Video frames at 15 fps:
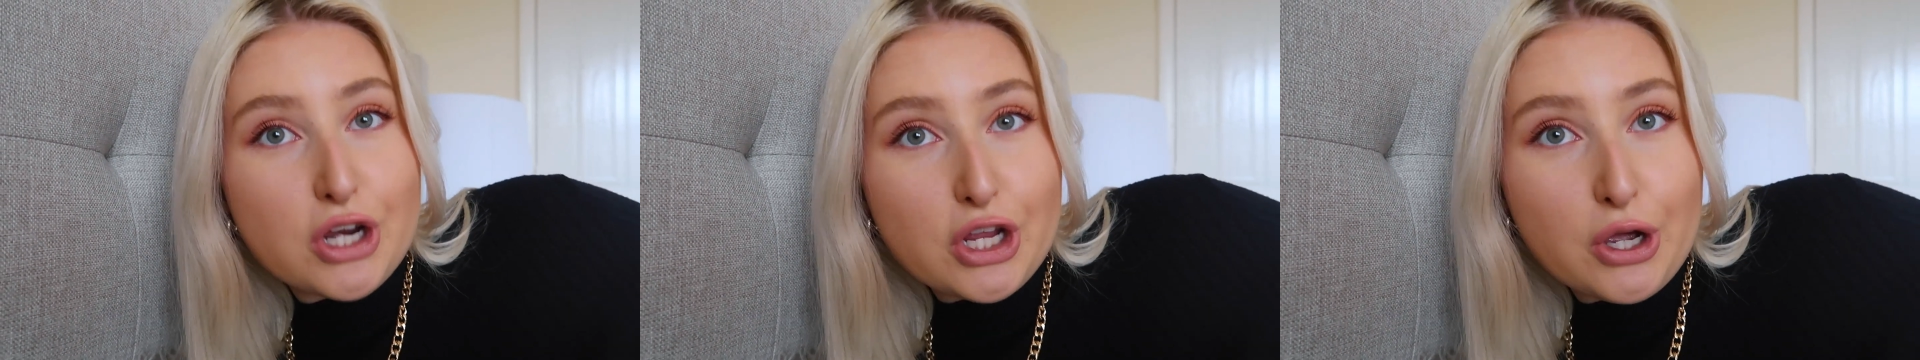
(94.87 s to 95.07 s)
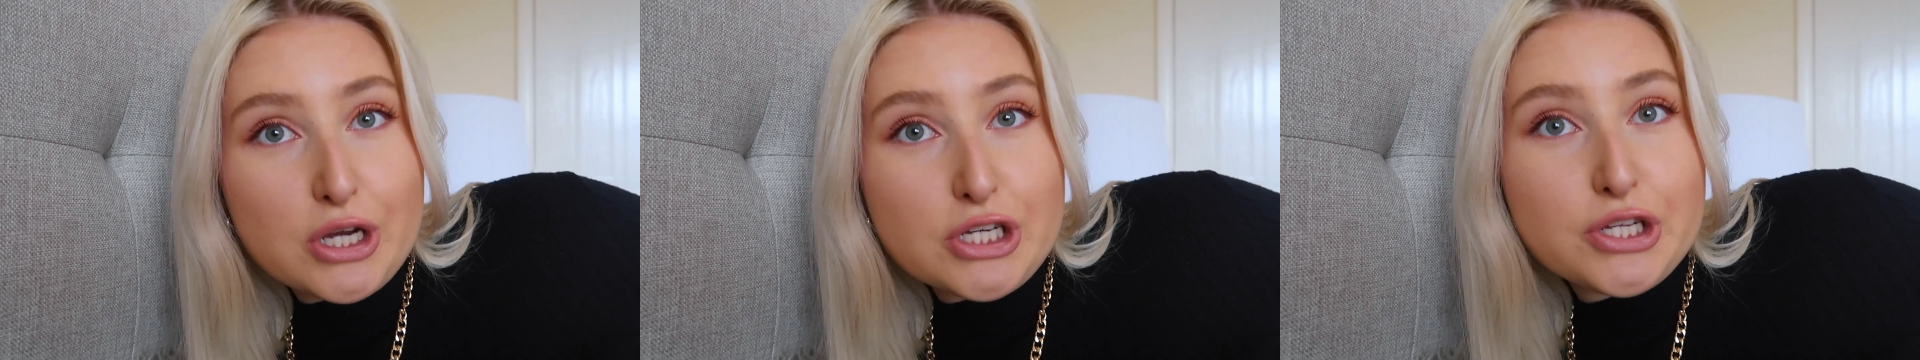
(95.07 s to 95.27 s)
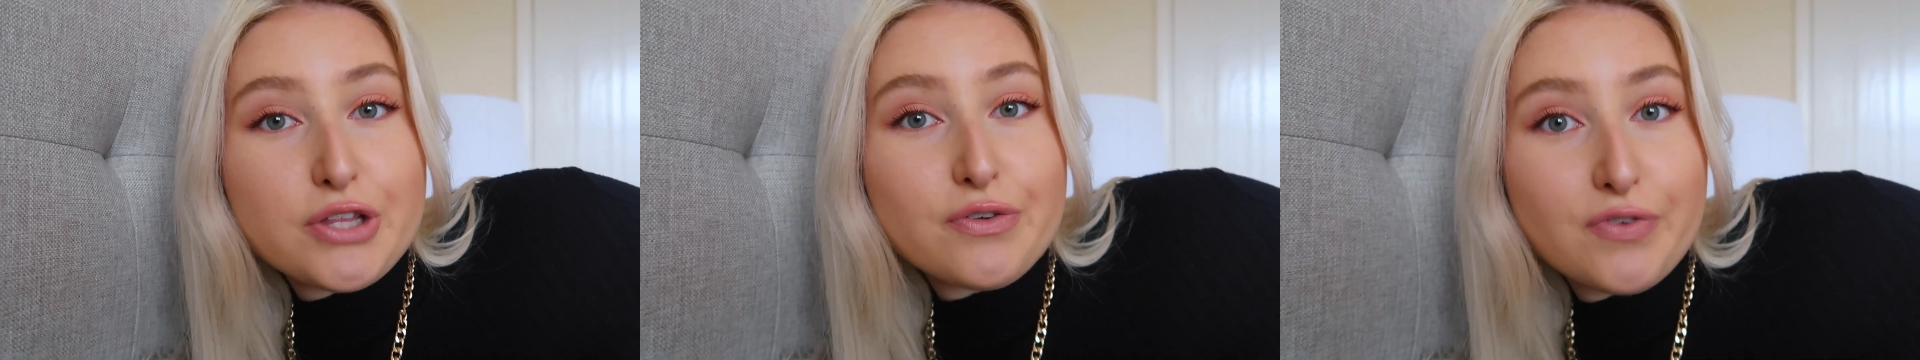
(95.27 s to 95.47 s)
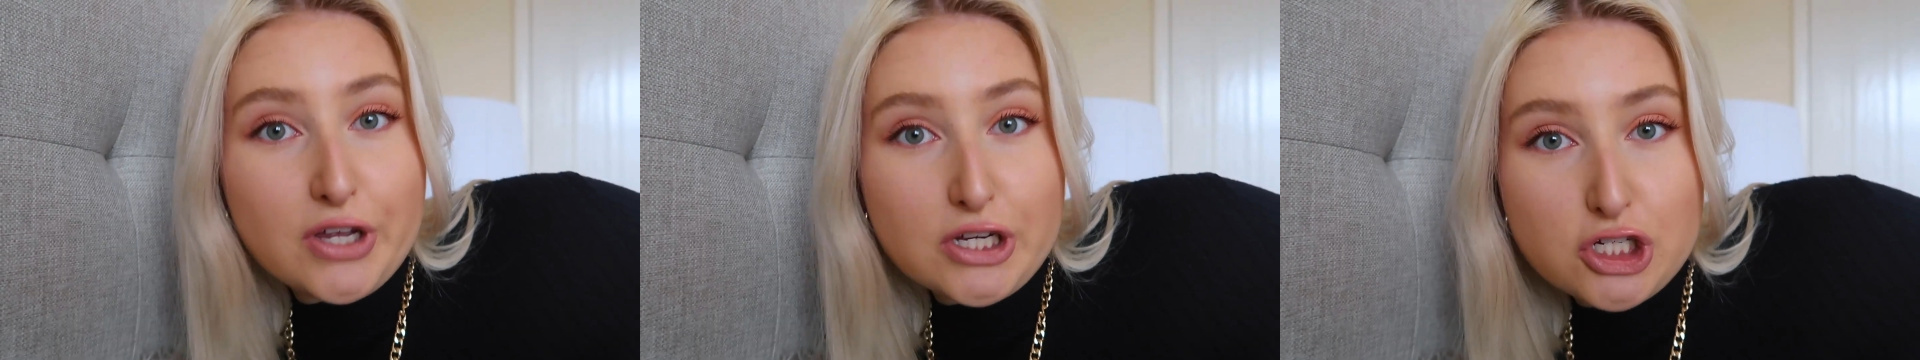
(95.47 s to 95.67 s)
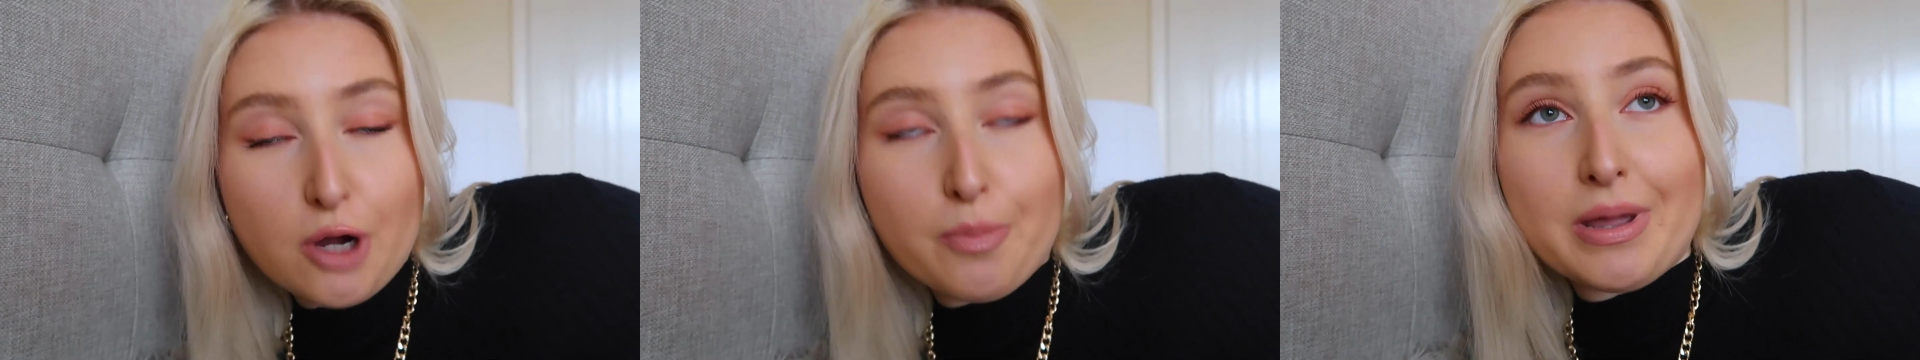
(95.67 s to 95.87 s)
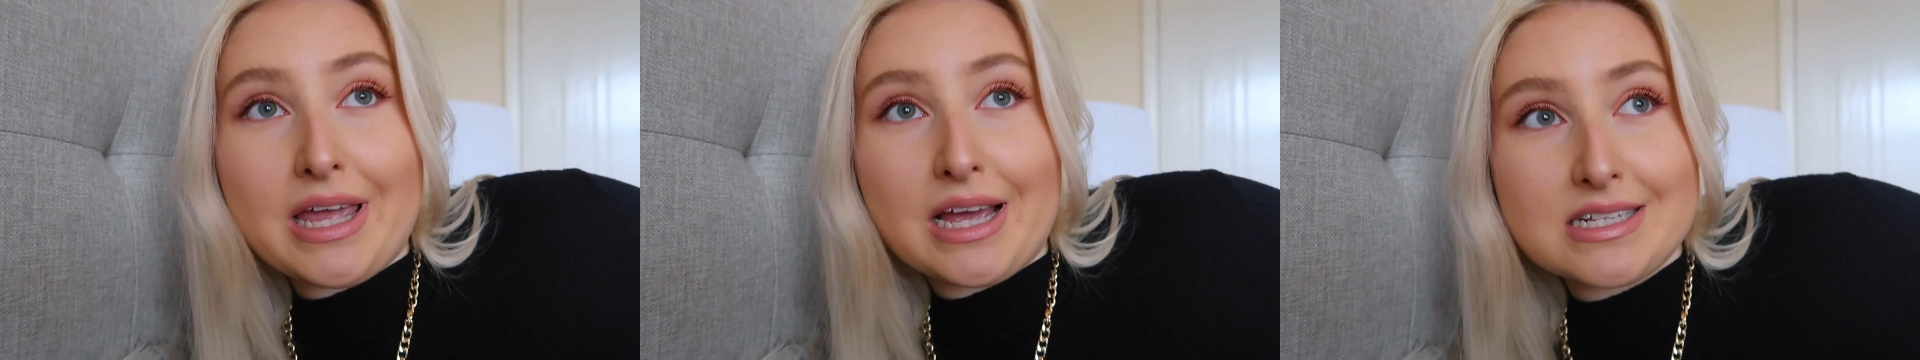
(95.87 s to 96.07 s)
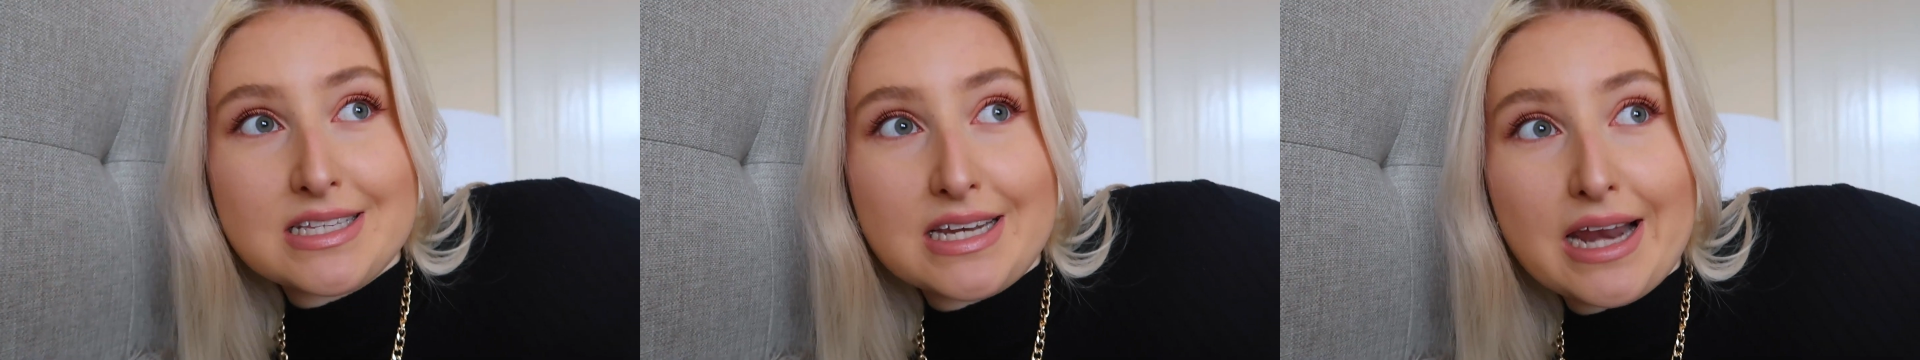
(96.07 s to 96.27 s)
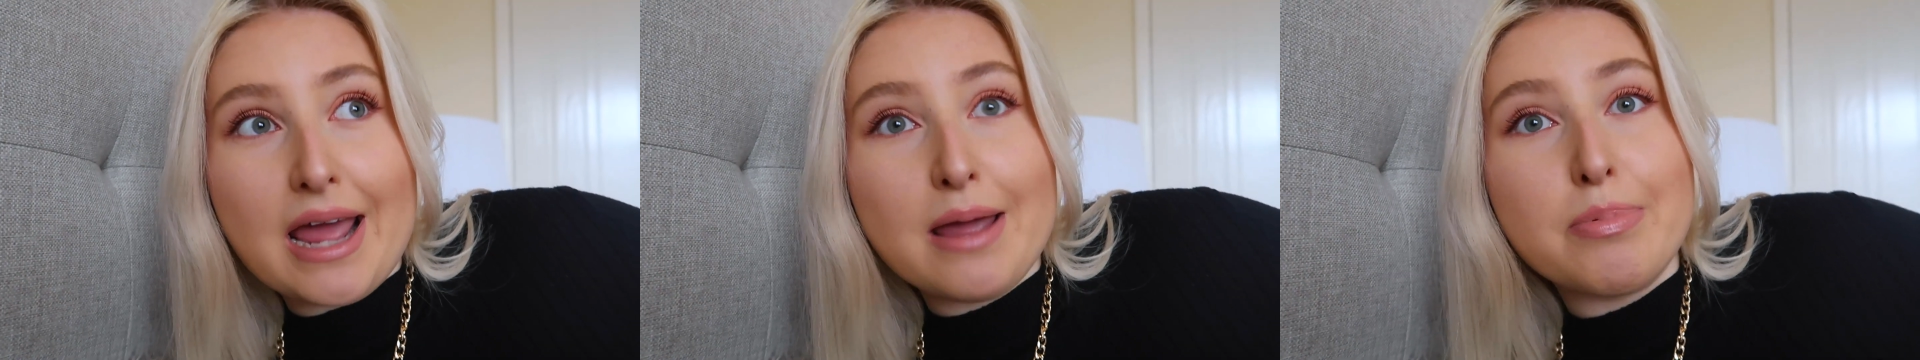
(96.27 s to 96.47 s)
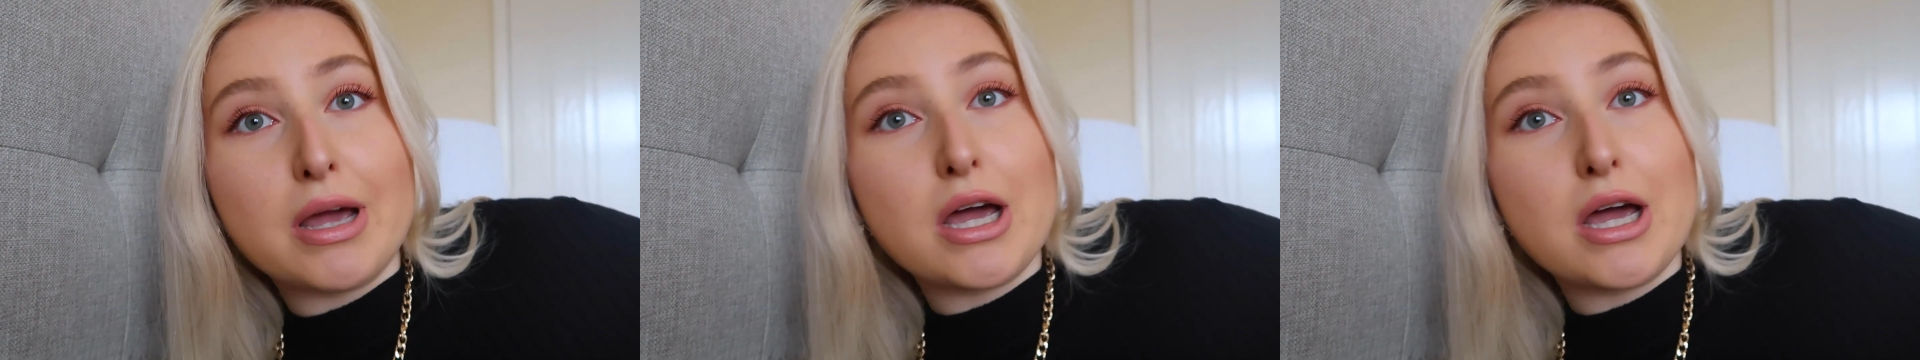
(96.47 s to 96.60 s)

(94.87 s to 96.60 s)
going to go and do the food shopping yesterday,